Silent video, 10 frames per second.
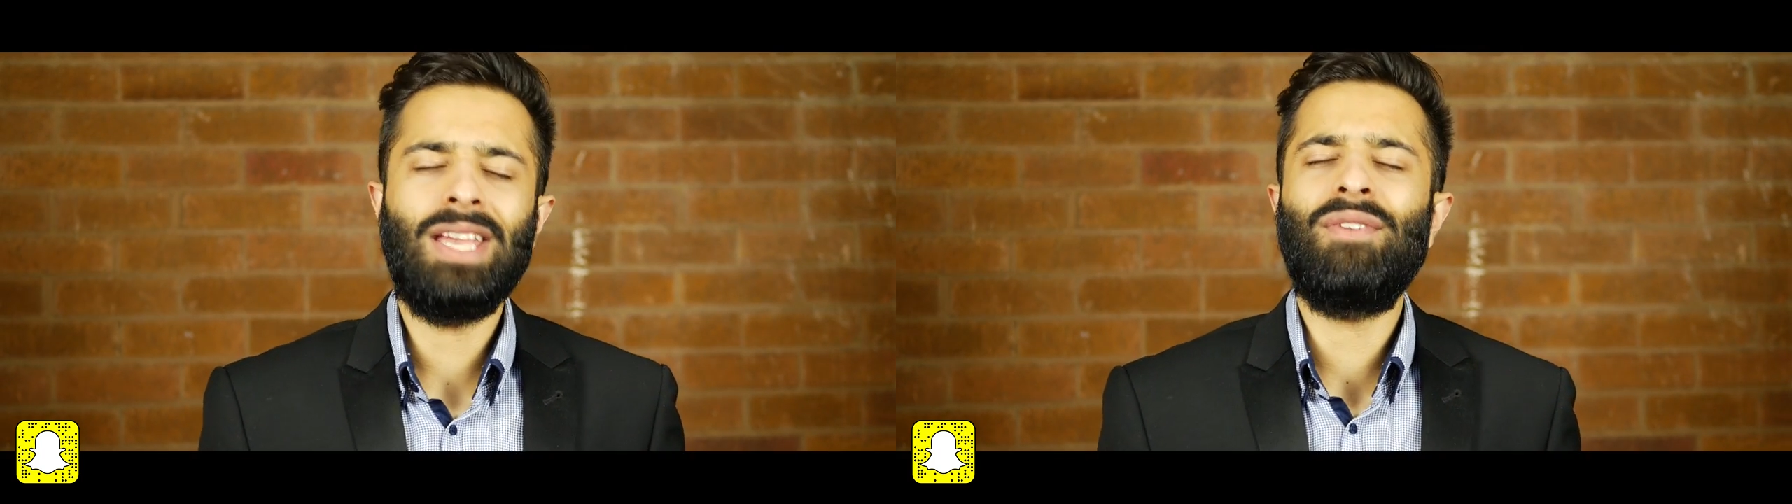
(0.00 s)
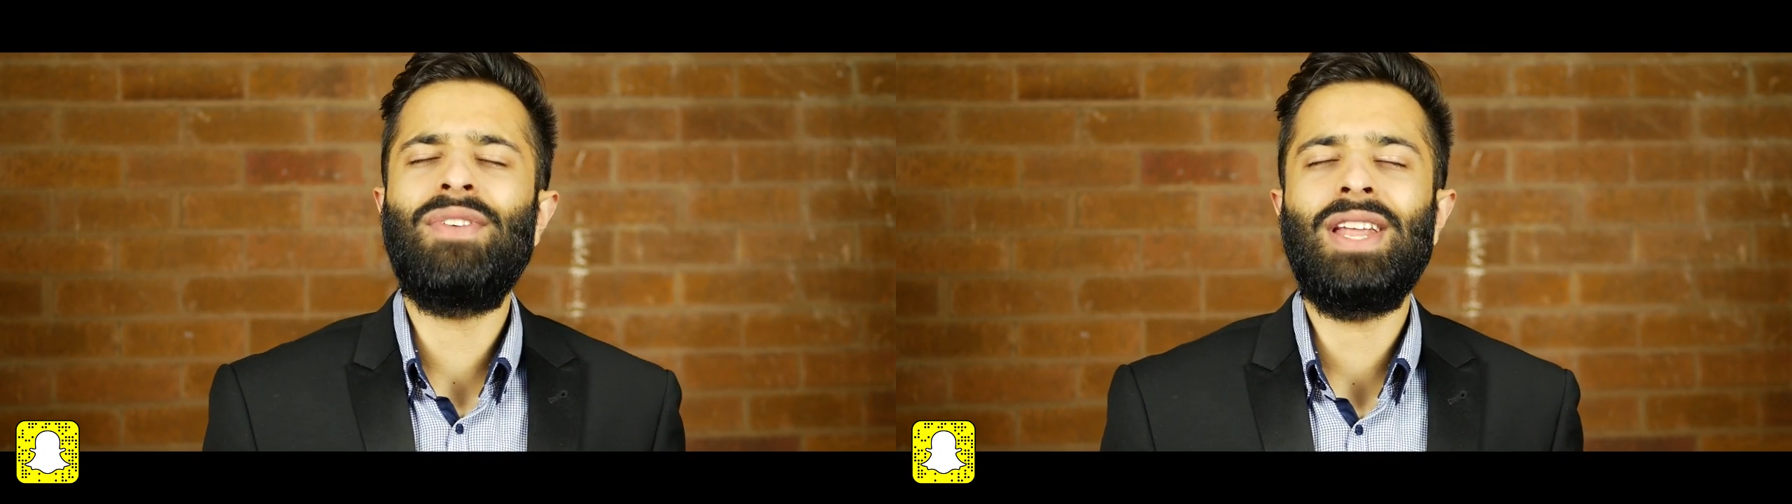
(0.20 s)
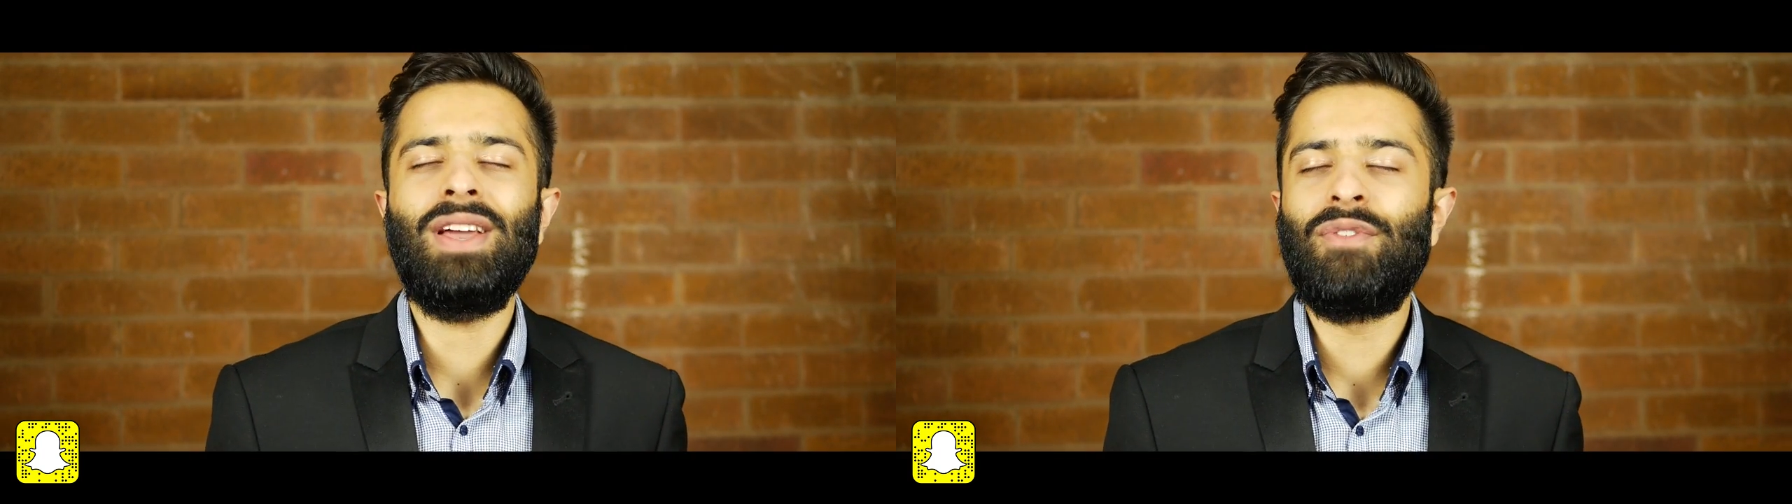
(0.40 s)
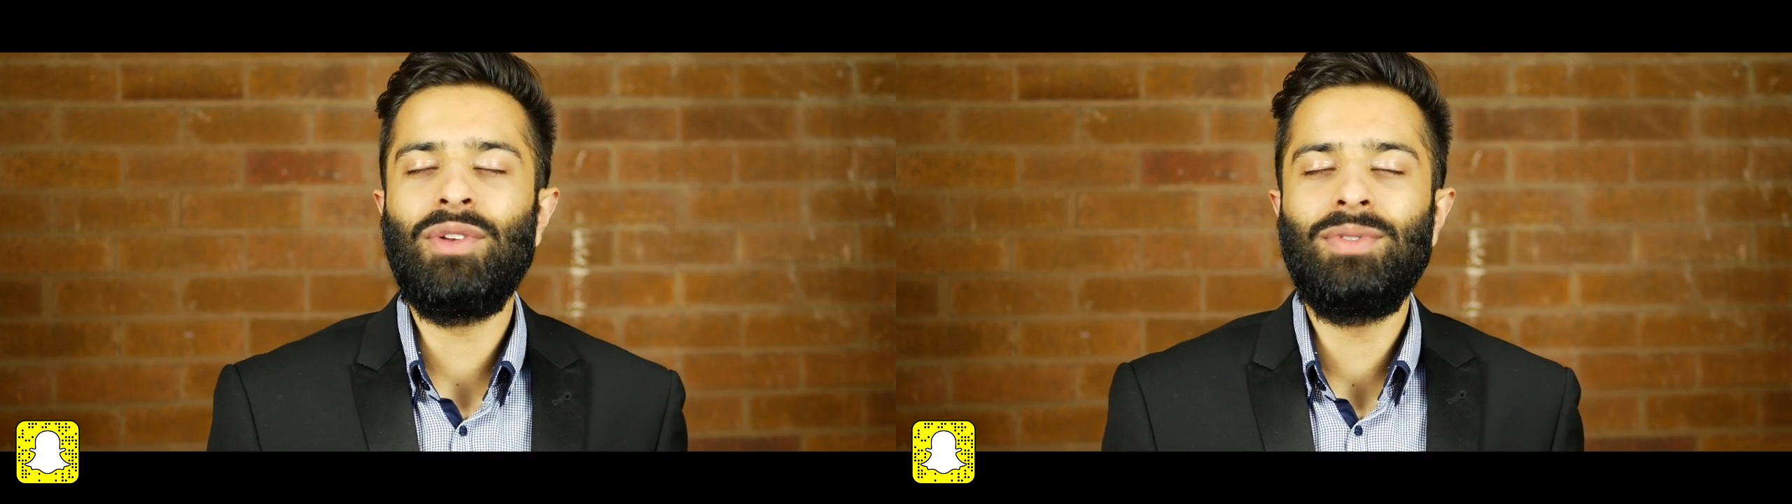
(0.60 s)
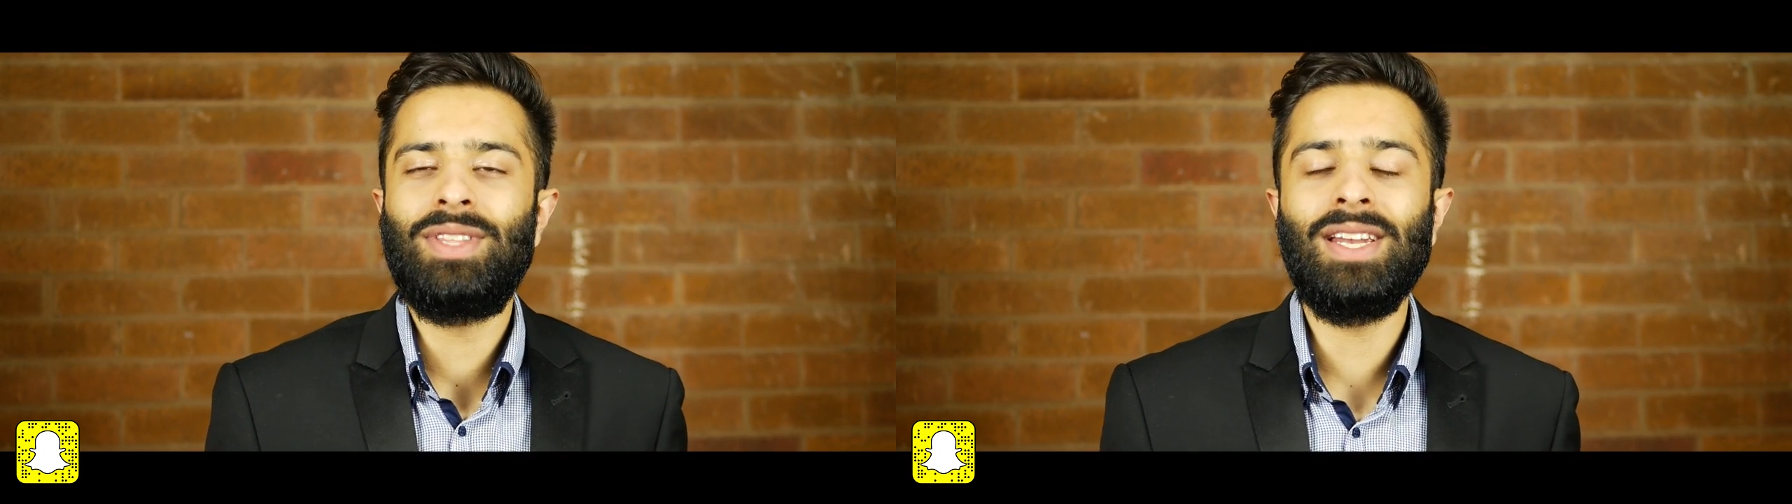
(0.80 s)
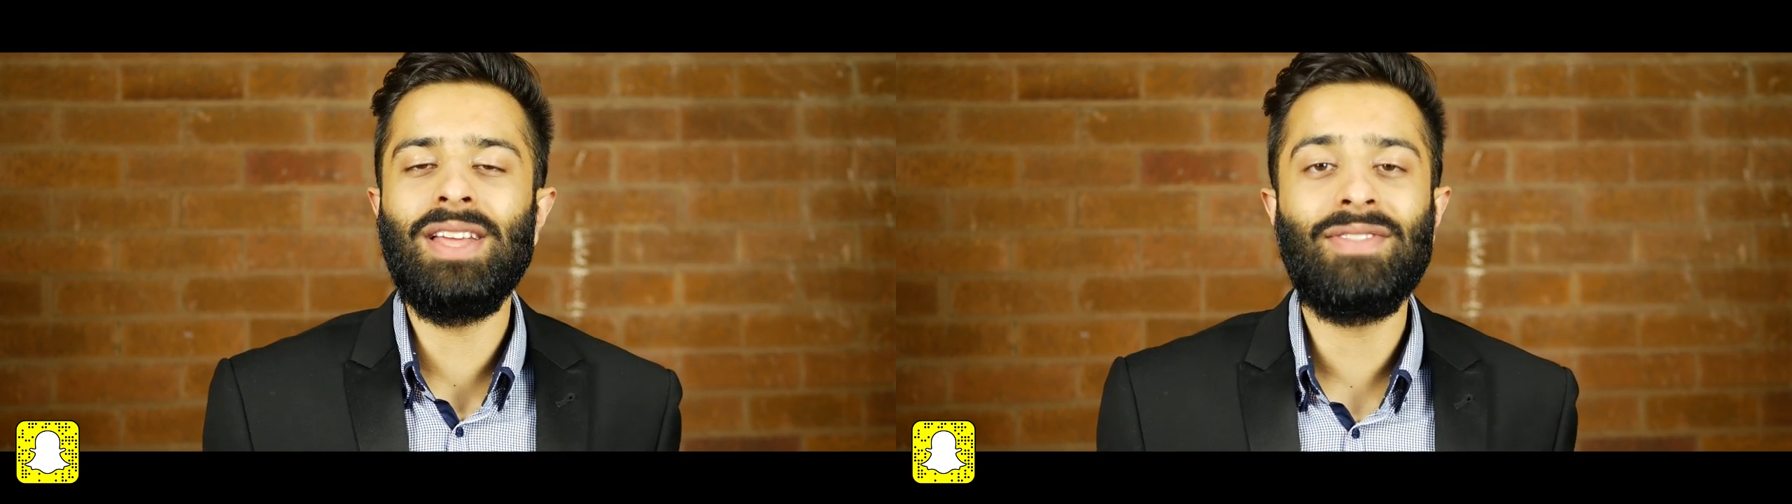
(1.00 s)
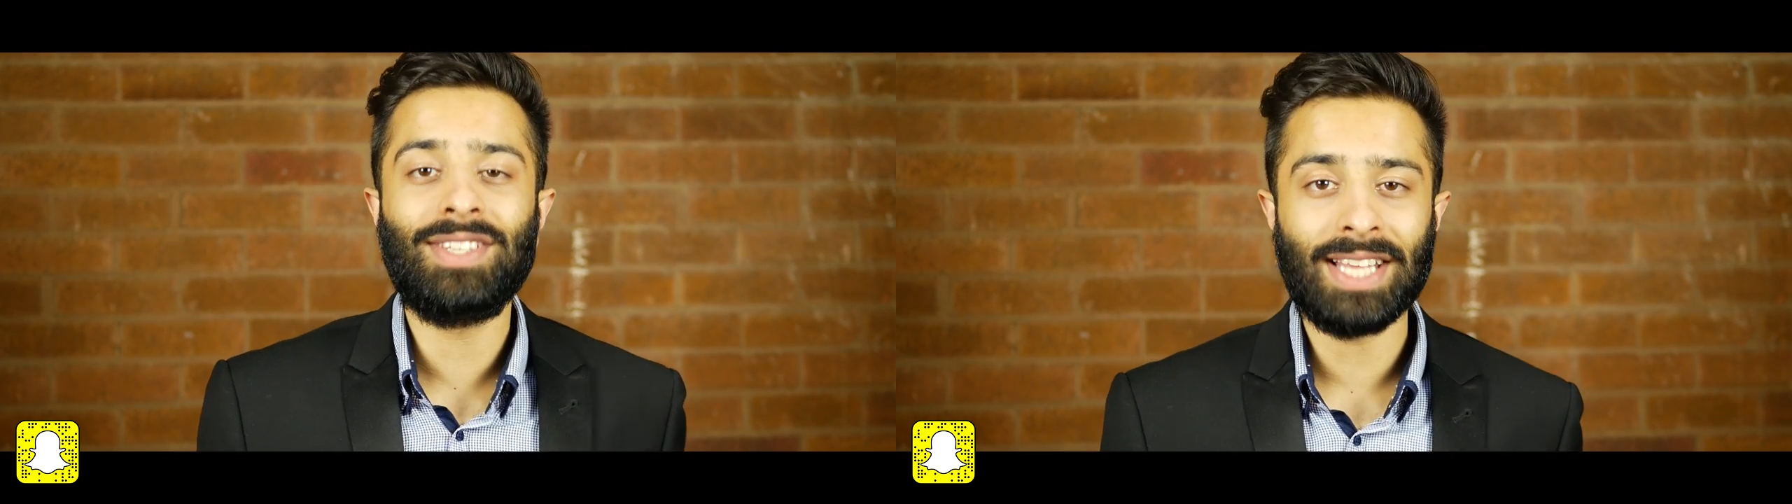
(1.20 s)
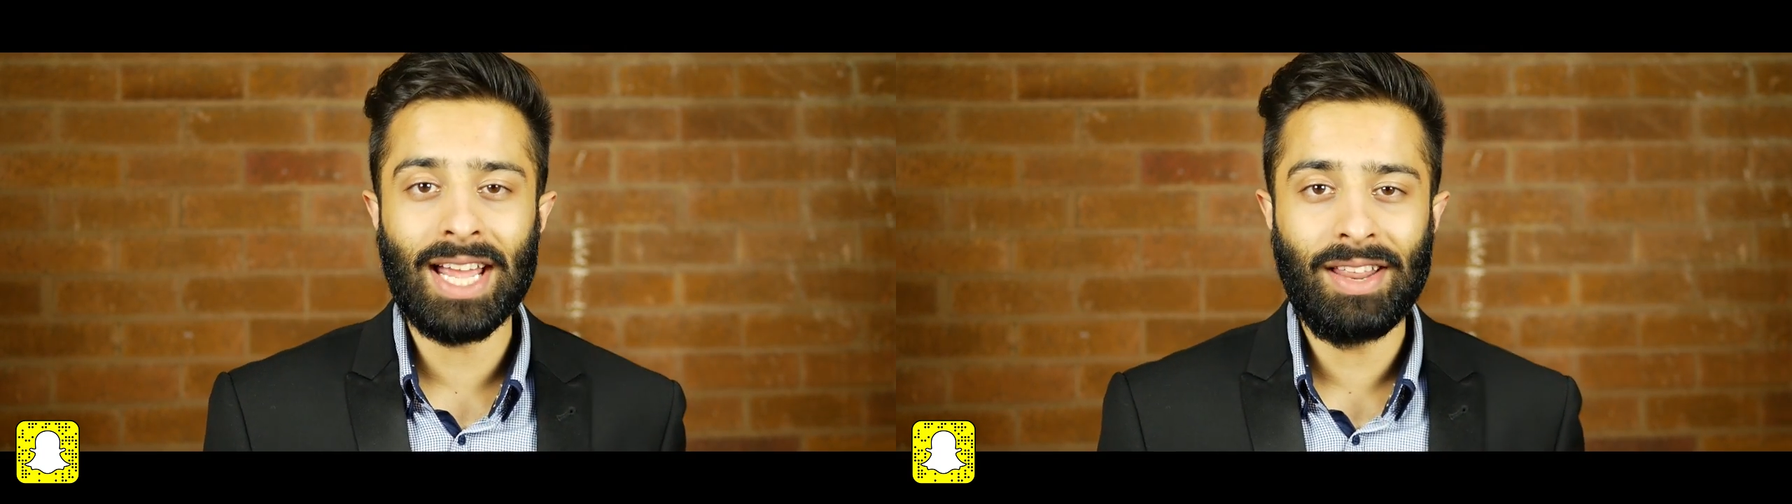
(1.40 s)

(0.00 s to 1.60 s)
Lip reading: even if you didn't even say